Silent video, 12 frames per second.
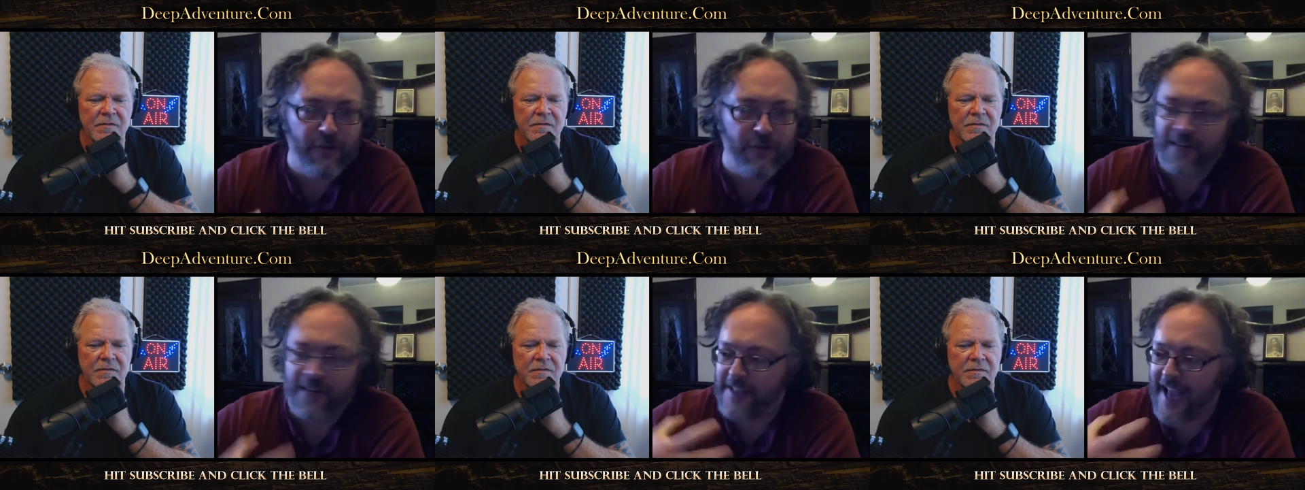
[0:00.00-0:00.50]

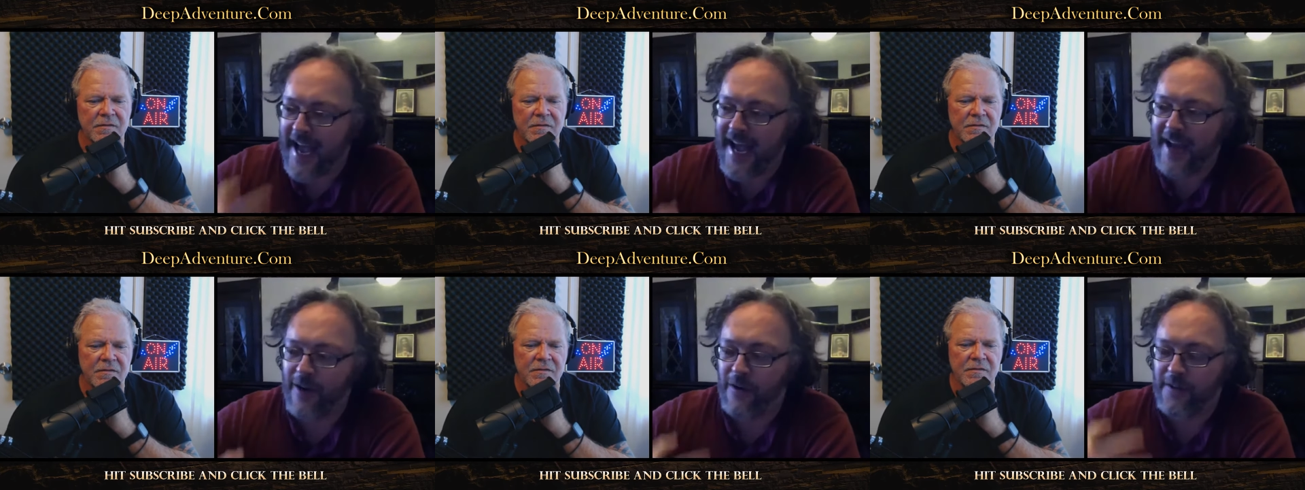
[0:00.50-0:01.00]
Speaker 1: this
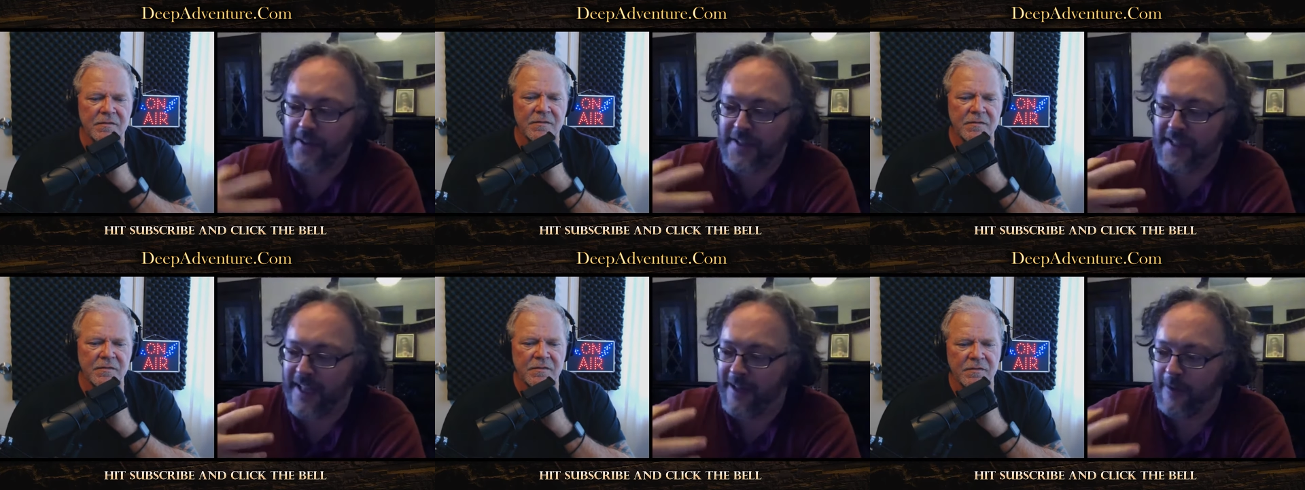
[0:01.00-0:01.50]
anger, this
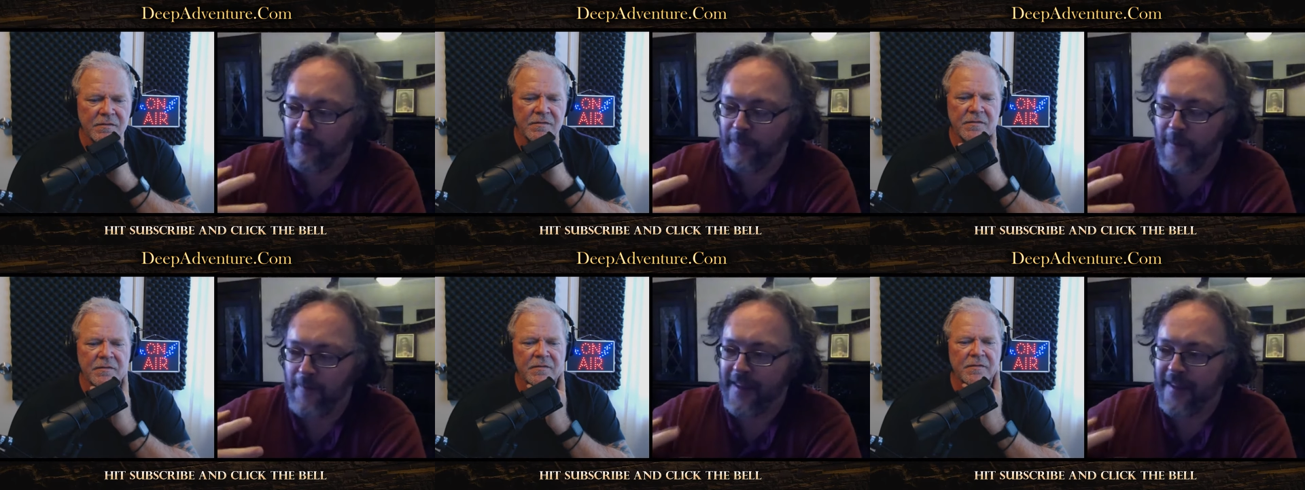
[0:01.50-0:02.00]
kind of
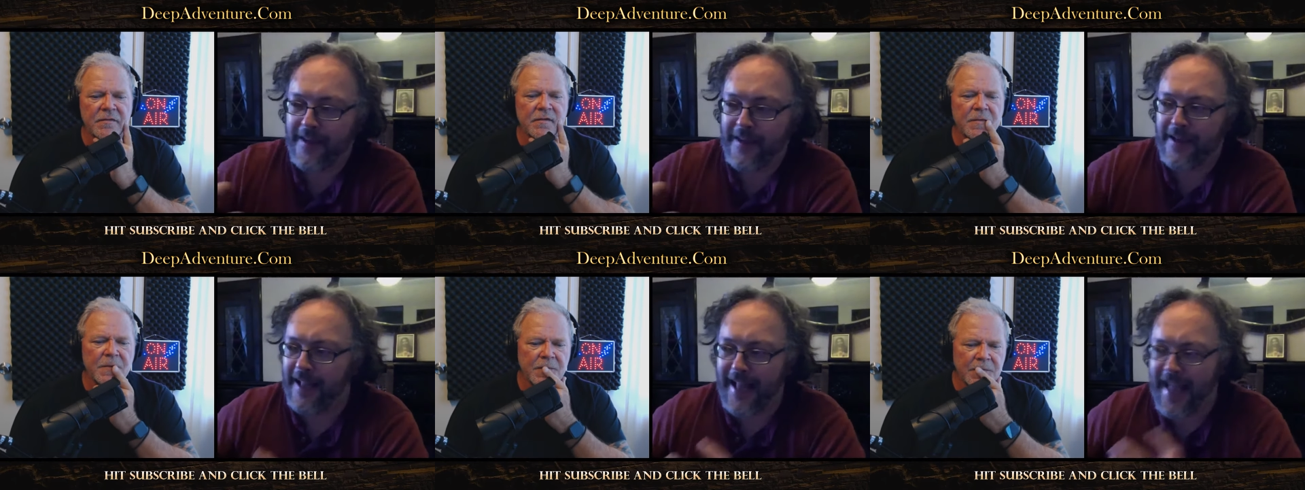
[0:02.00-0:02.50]

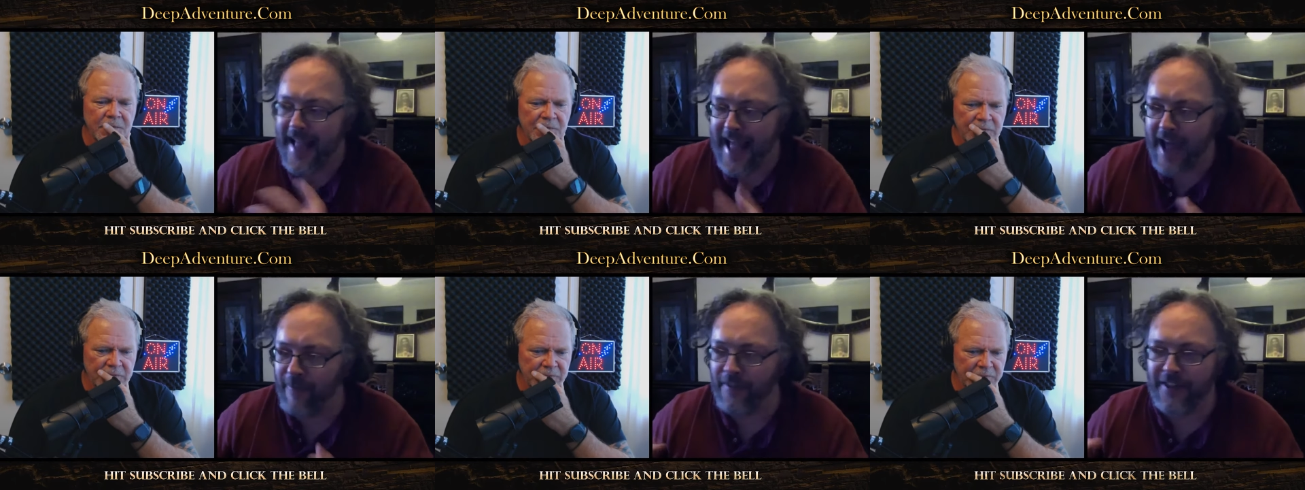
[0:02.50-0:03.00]

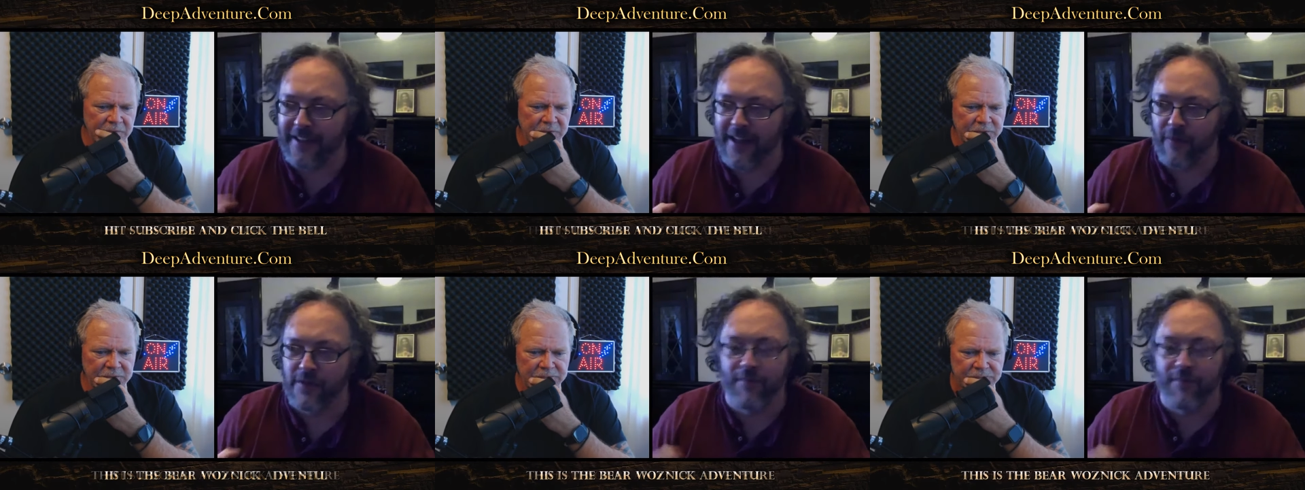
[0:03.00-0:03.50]
everything that
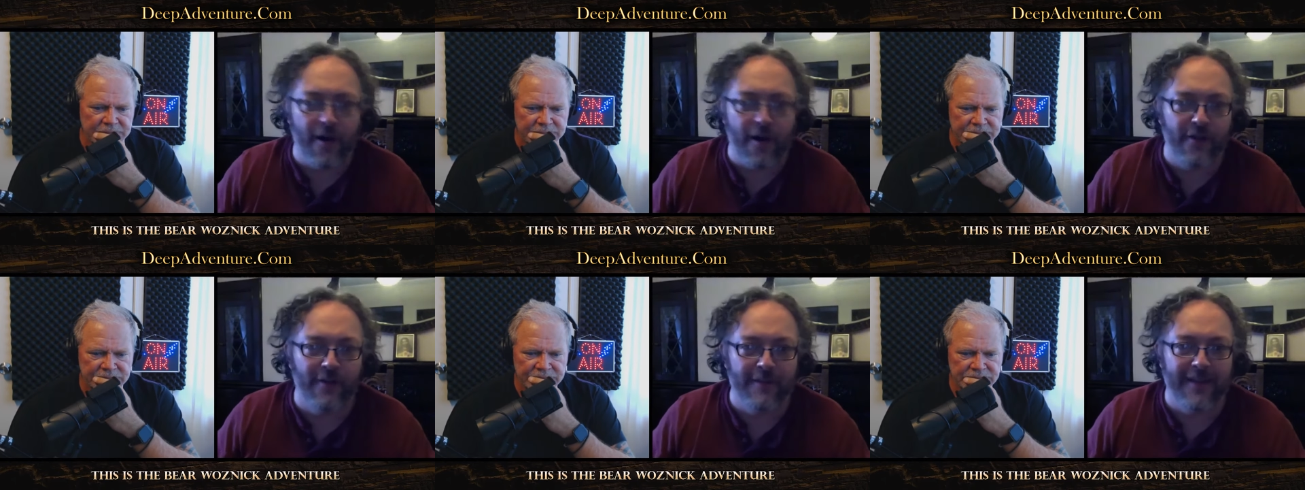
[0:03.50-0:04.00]
was
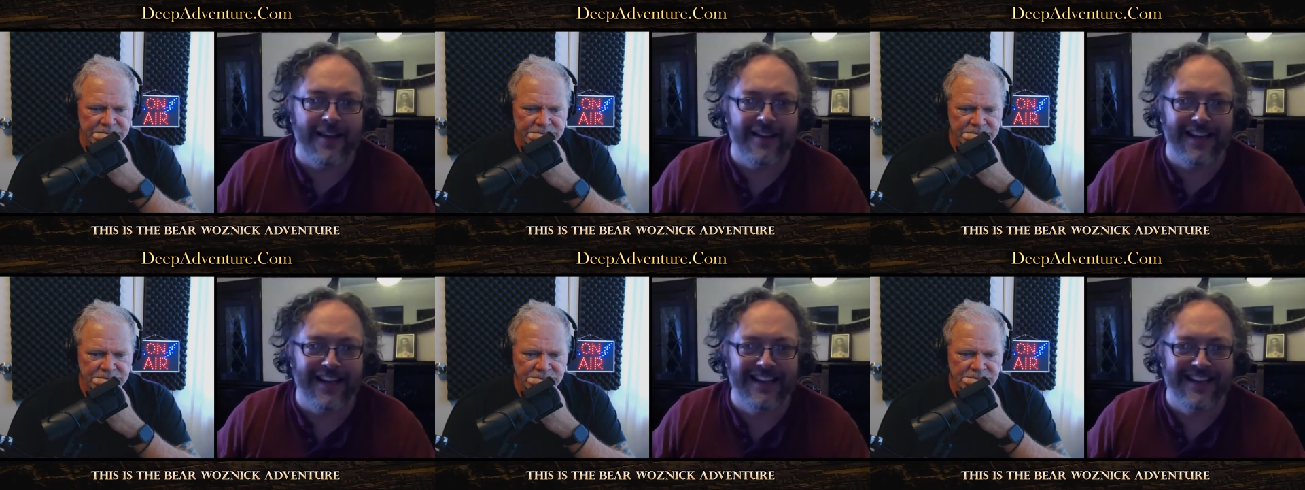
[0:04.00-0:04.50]
bothering me.
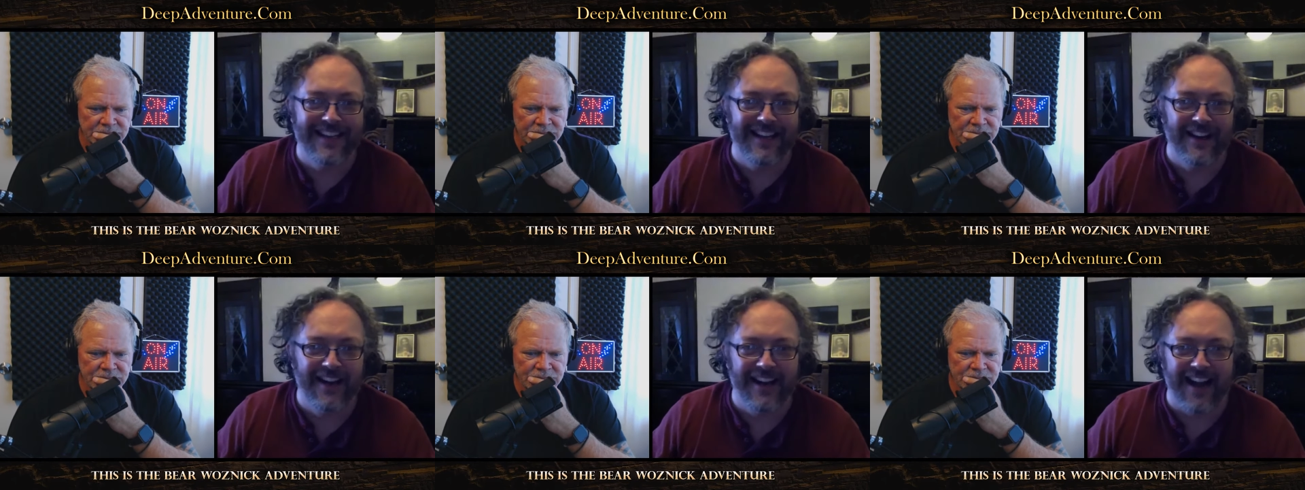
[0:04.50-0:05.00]

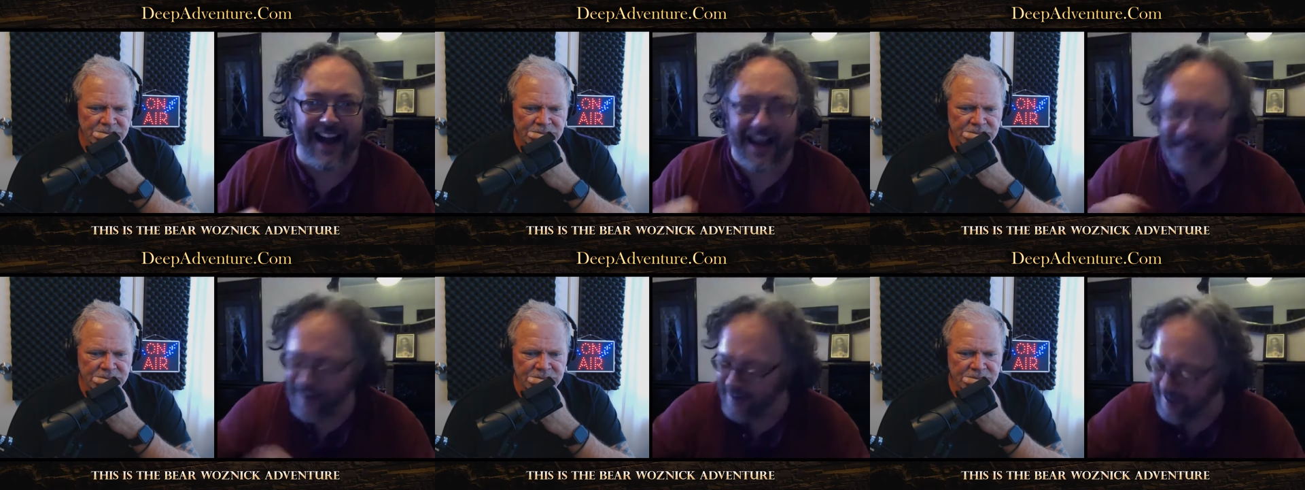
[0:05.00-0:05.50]
I
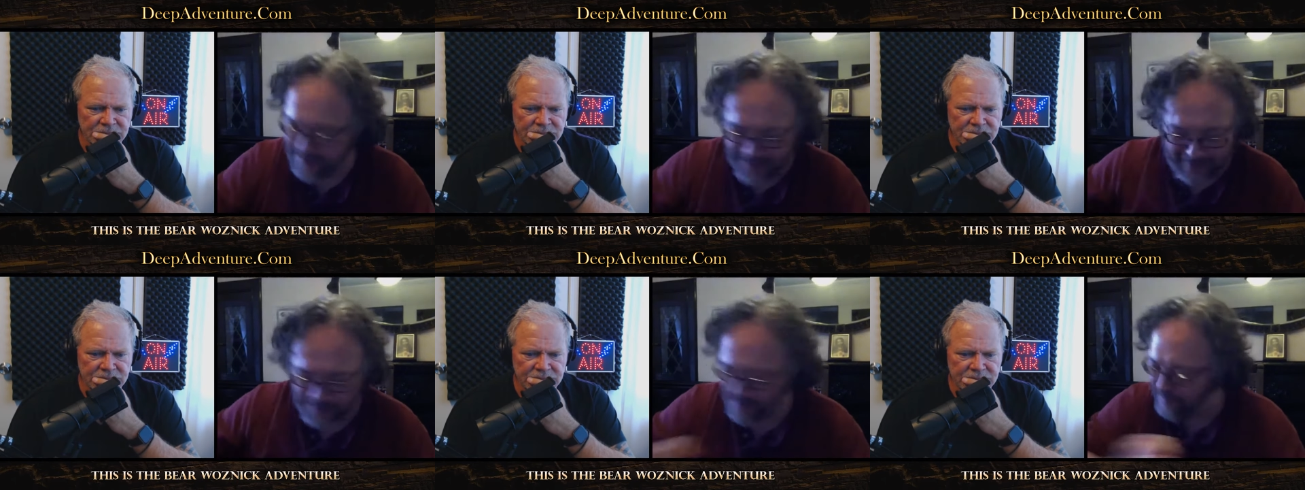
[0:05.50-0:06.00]
got it. I,
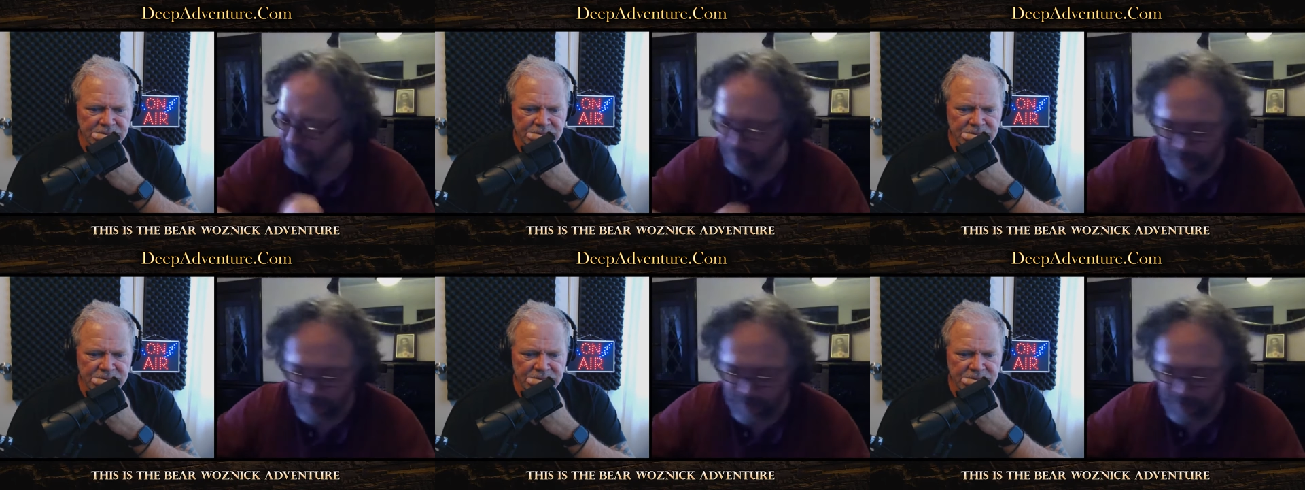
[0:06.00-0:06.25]
I wrote